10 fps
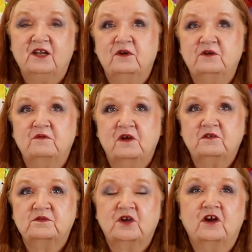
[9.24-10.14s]
Hello and
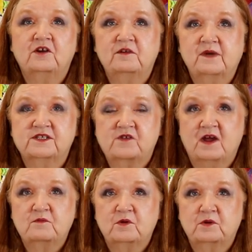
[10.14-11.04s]
welcome to Conquering Mount
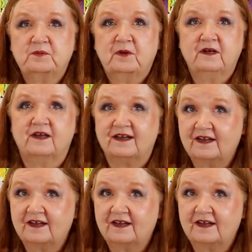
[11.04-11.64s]
Scrapmore with Brenda.